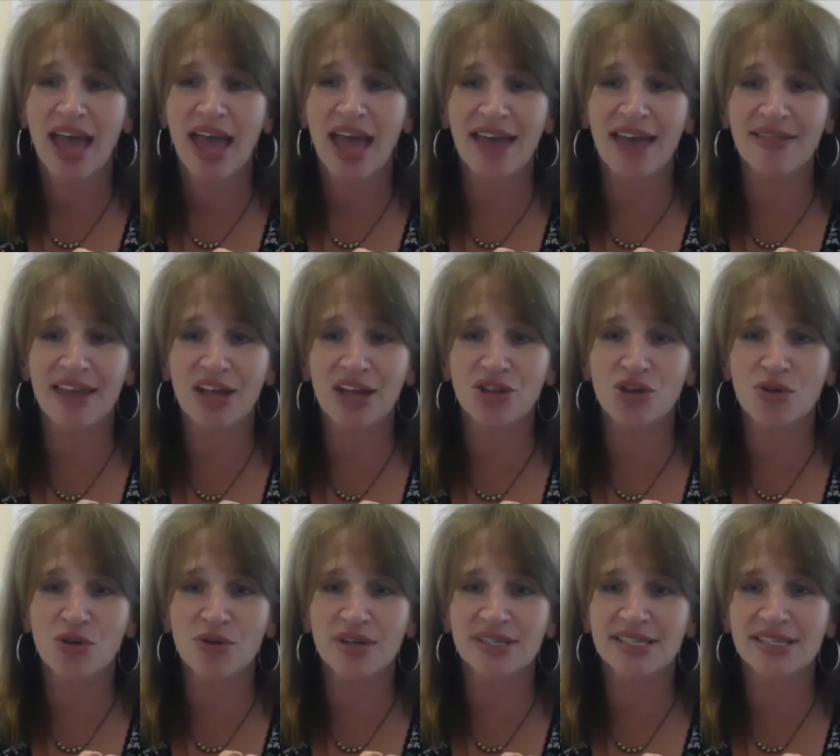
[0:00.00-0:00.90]
and then
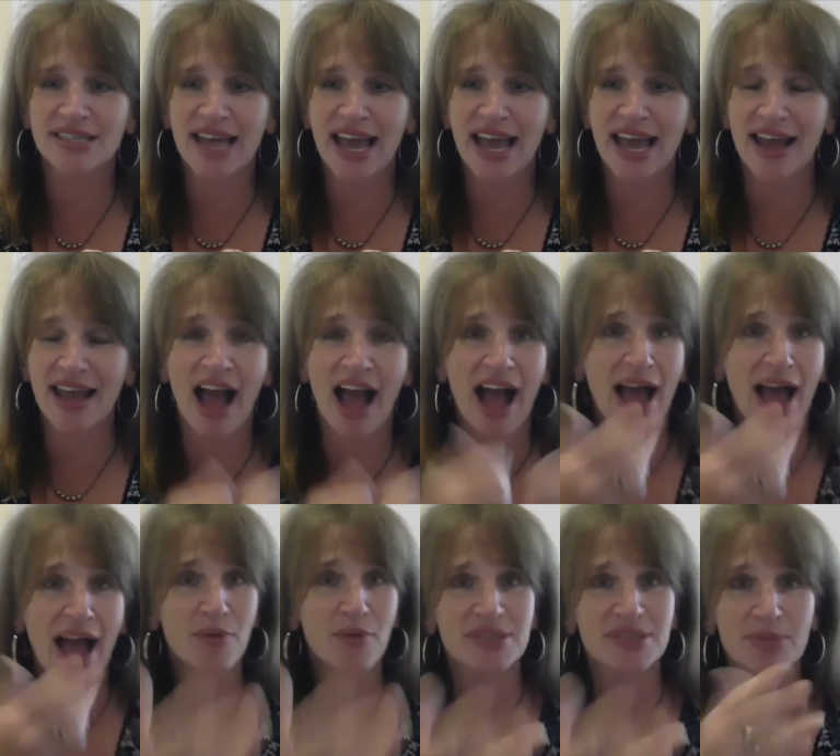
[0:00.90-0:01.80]
you could say,
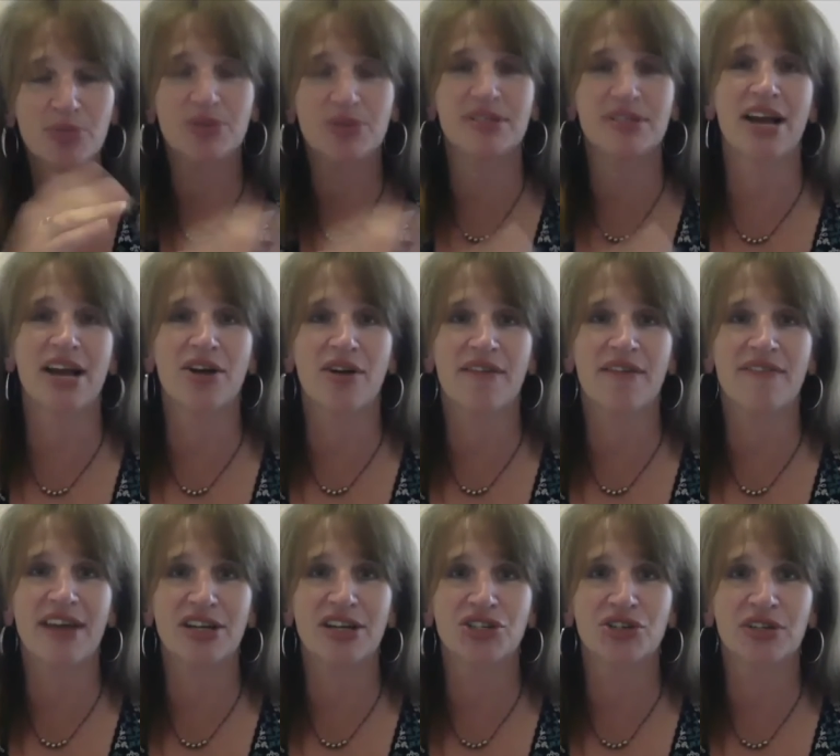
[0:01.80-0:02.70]
I was a presenter at
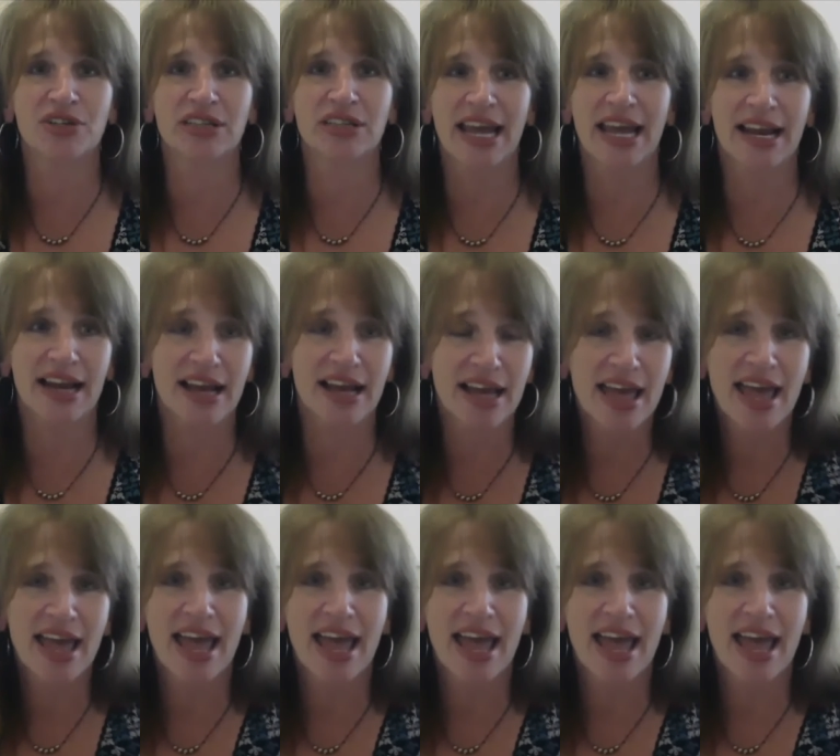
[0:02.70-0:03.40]
Venture Atlanta,